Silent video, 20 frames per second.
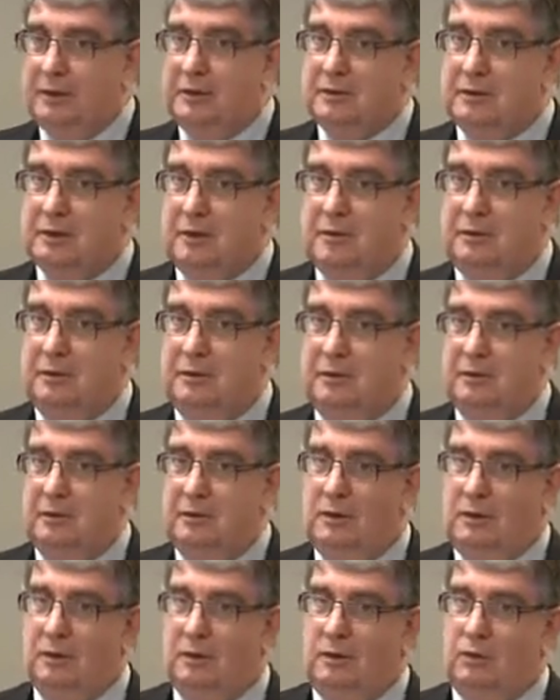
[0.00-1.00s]

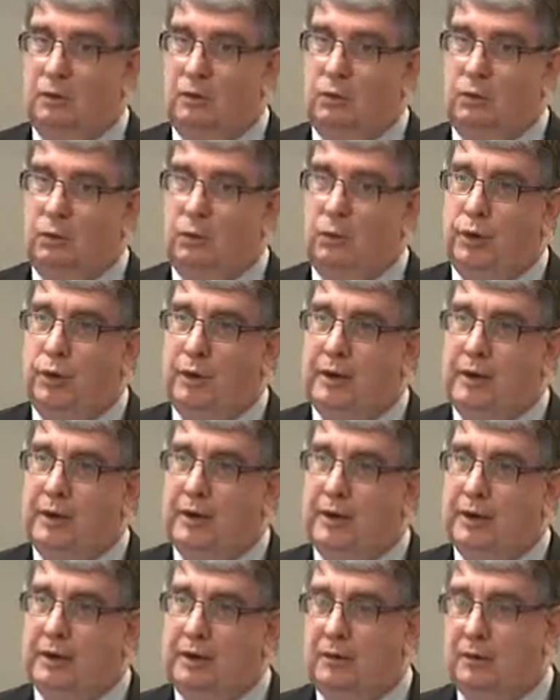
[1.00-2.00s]
So
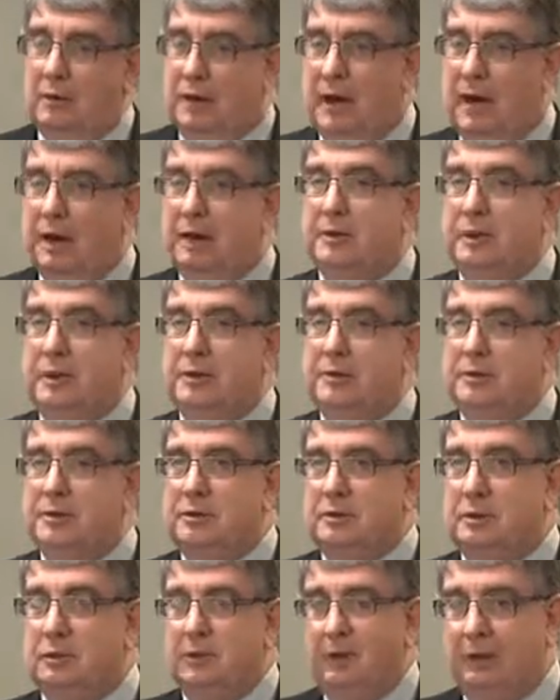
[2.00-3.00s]
working out how
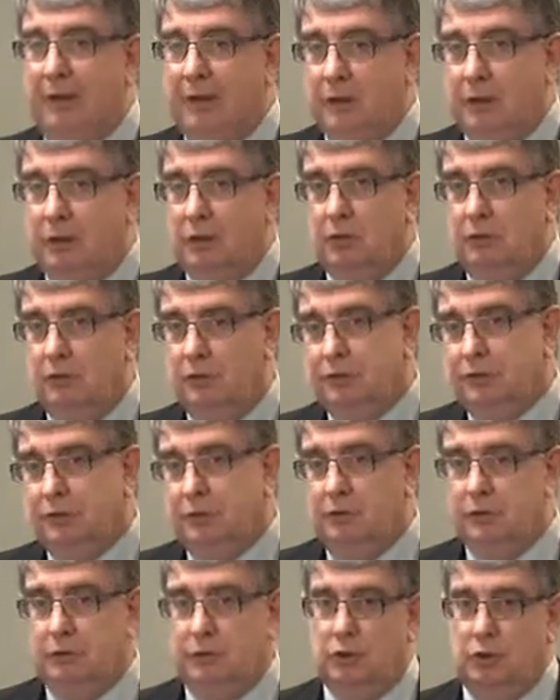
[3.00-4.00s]
much the value of the
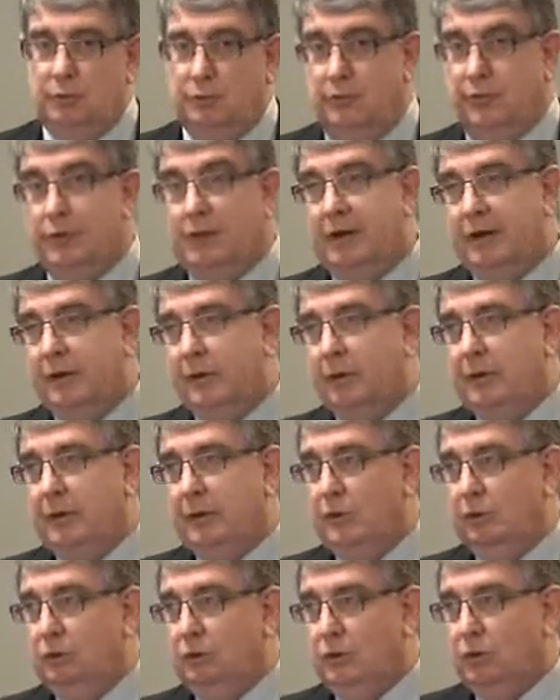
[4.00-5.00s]
service you're providing when
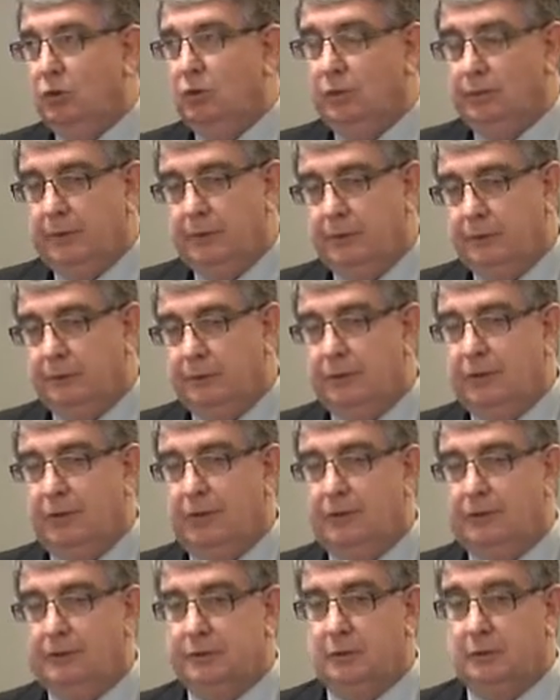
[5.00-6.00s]
normally there's a
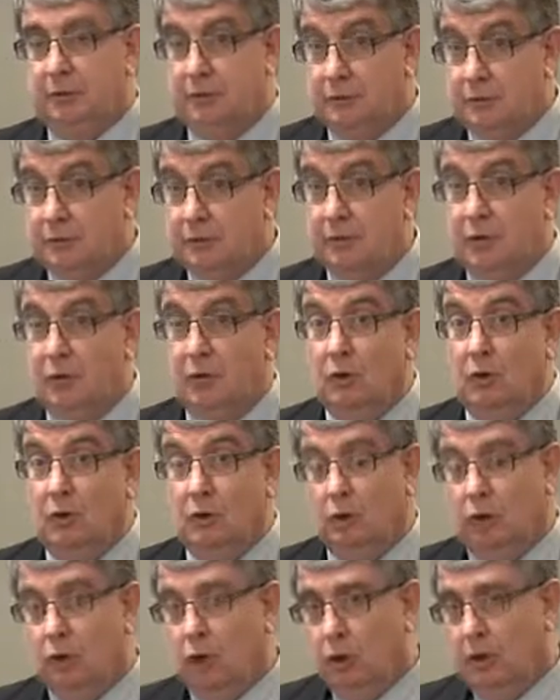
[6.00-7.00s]
fee for service,
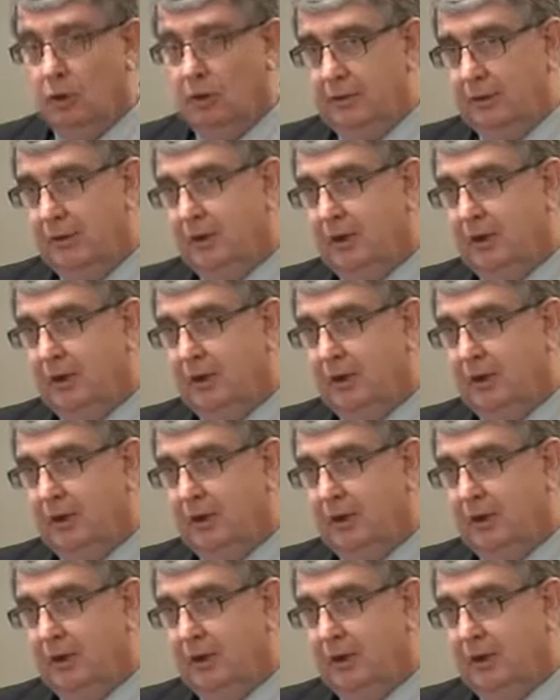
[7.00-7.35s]
or